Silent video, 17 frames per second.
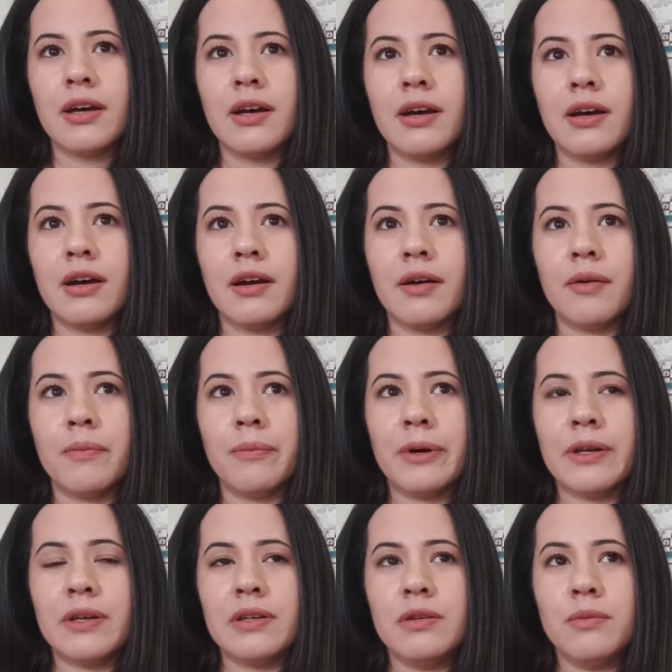
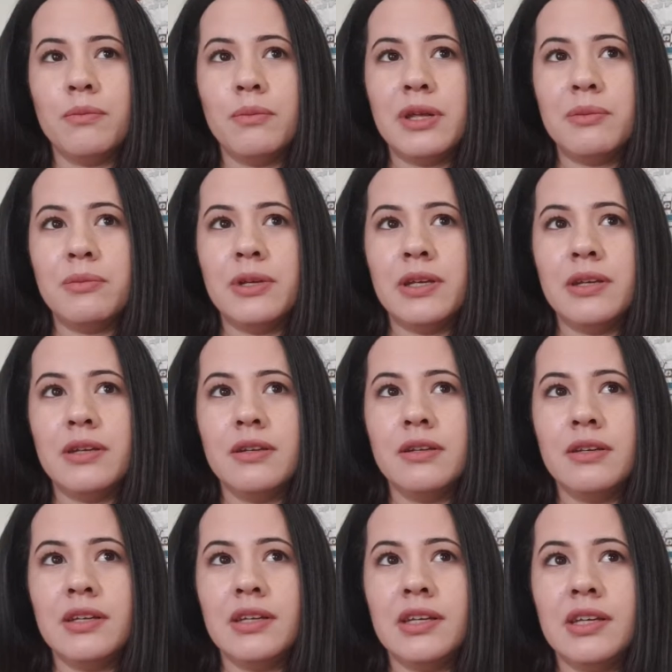but
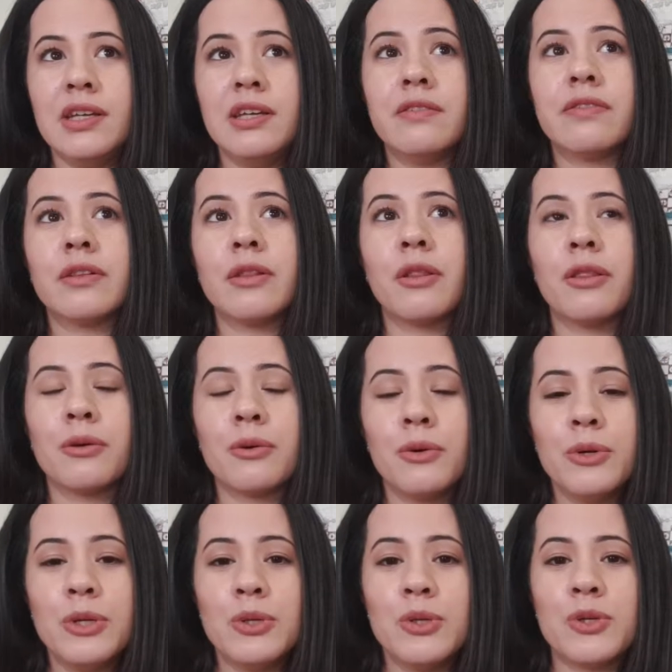maybe even
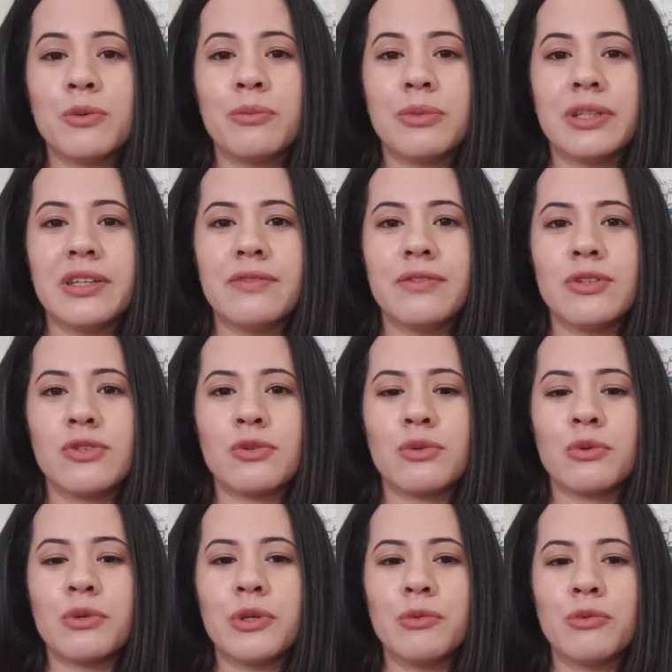though you don't believe it
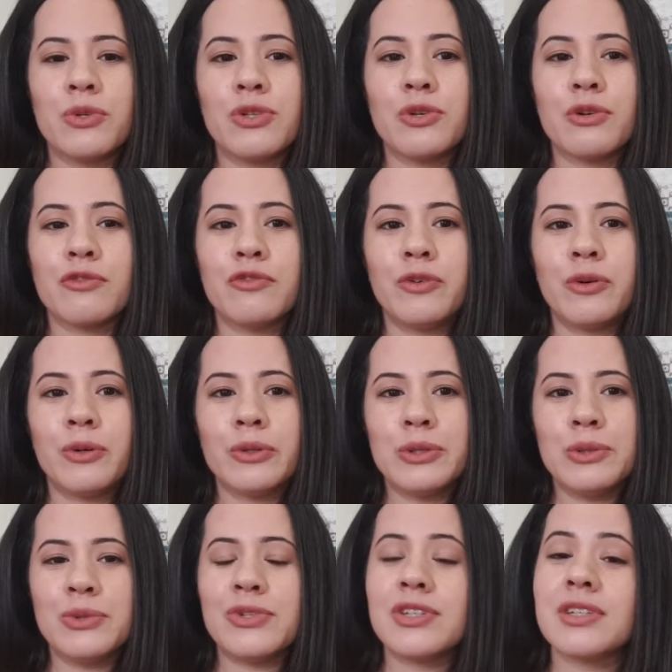was your fault,
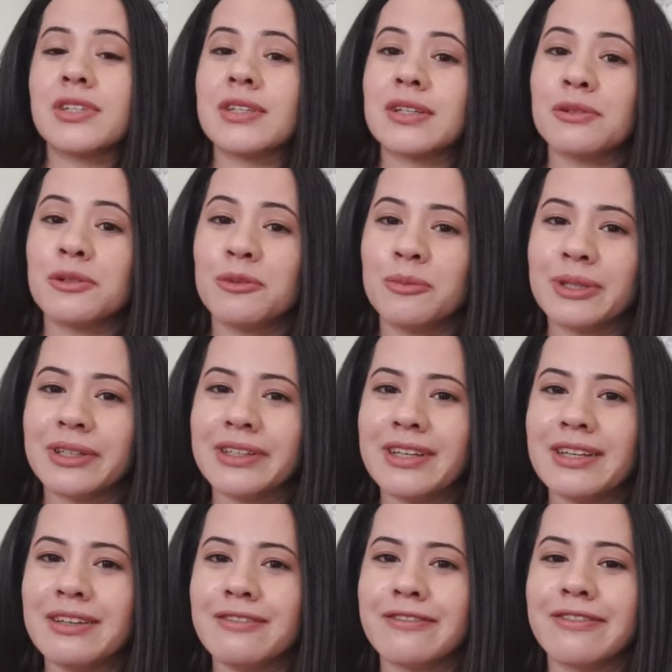you still
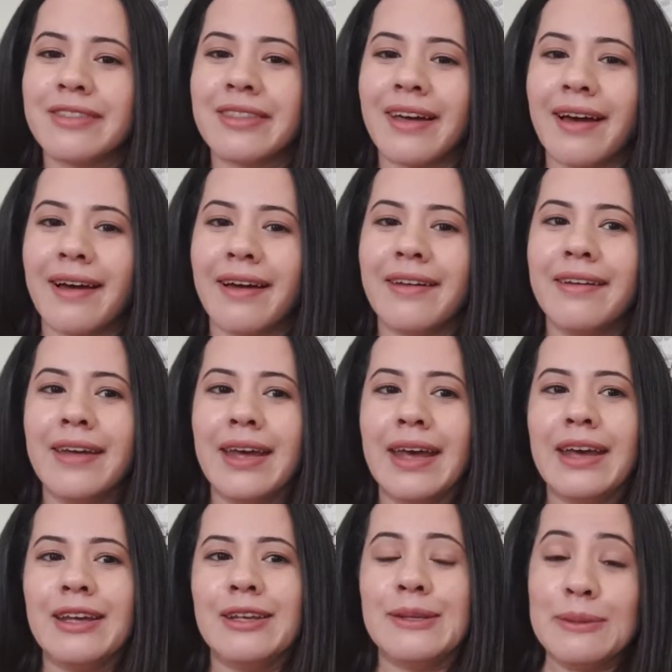believe that
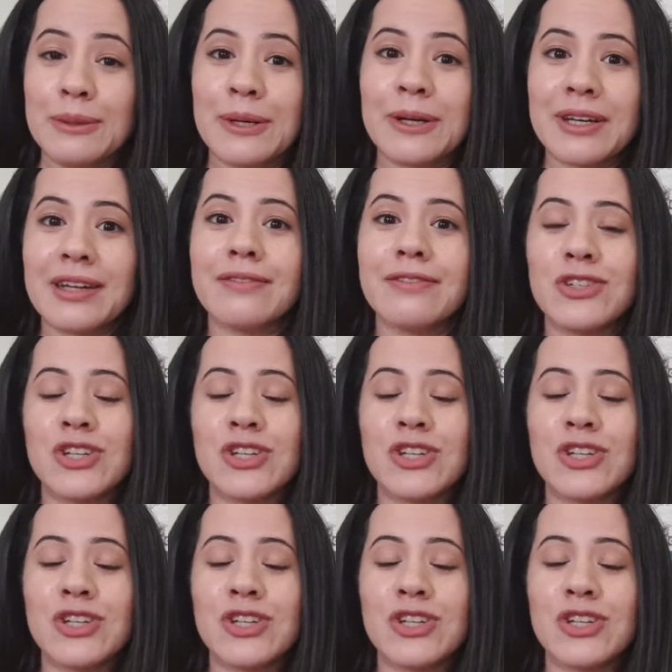you could have